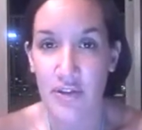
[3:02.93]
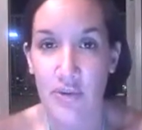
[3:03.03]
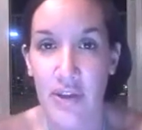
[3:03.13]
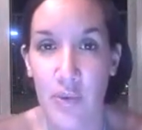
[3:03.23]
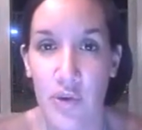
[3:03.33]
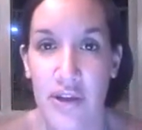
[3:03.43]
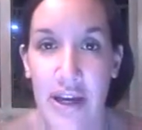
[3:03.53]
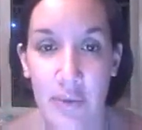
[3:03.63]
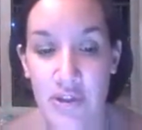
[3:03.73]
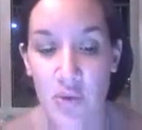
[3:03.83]

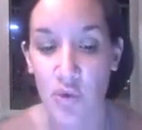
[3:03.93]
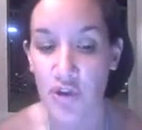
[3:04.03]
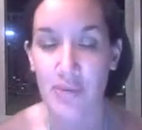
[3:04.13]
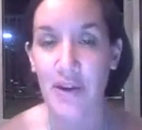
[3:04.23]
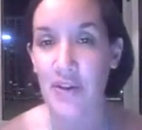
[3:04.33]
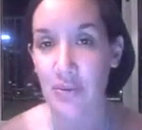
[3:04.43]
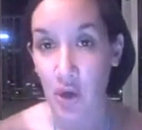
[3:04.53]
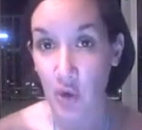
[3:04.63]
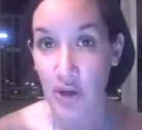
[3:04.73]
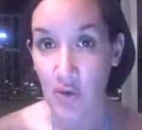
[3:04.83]
I wasn't worried about
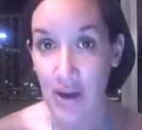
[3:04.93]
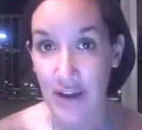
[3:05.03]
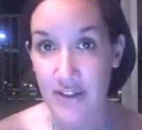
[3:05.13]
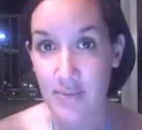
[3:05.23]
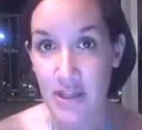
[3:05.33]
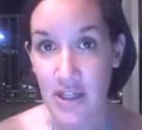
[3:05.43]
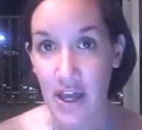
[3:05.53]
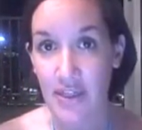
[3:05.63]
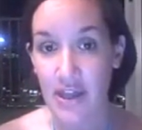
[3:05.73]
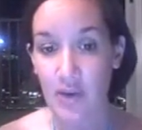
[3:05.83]
them going around
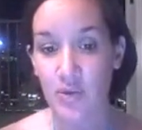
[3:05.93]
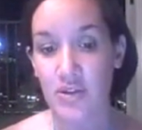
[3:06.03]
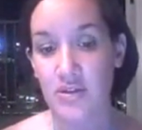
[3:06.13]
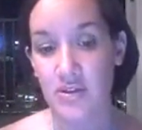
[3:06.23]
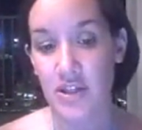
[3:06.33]
me, and they would,